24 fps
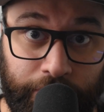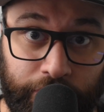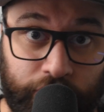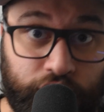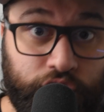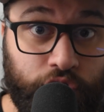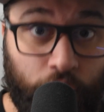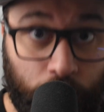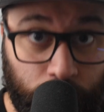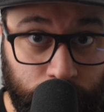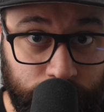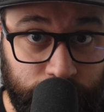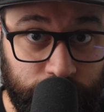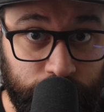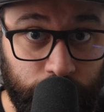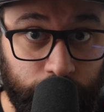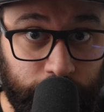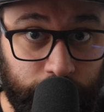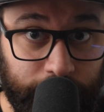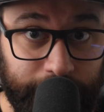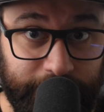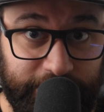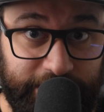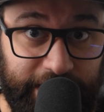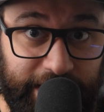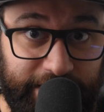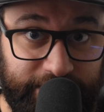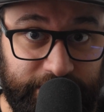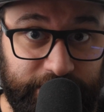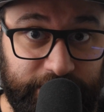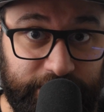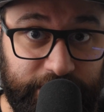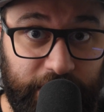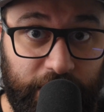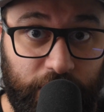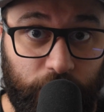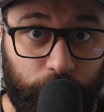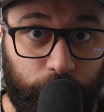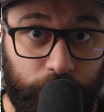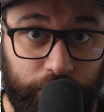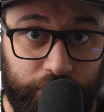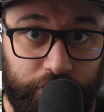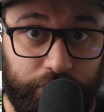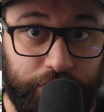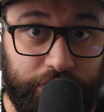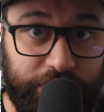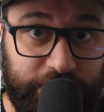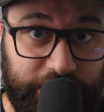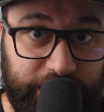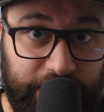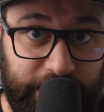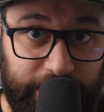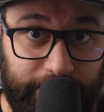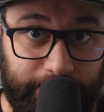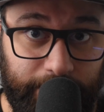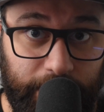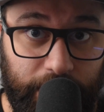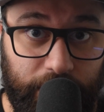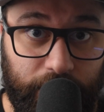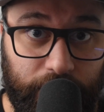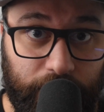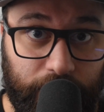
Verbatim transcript: under no circumstances will you see